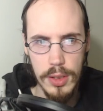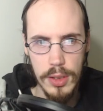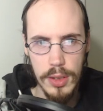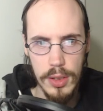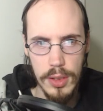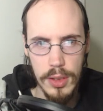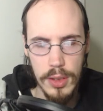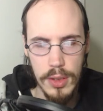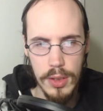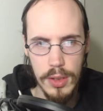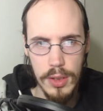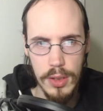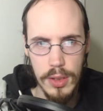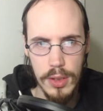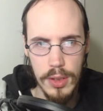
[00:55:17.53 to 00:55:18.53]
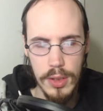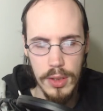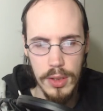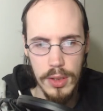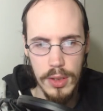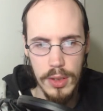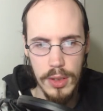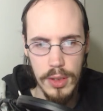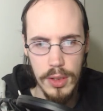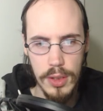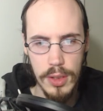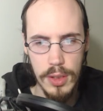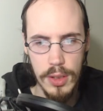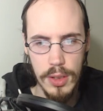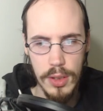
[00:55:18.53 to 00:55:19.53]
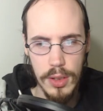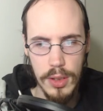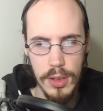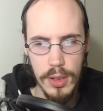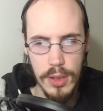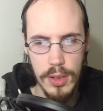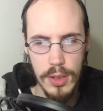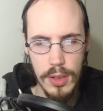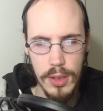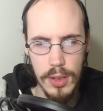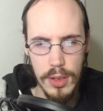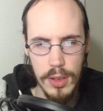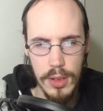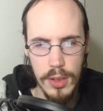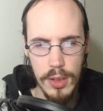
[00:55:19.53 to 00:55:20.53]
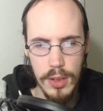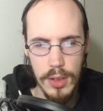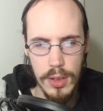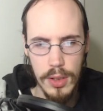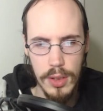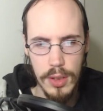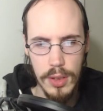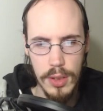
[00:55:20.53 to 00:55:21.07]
[no speech]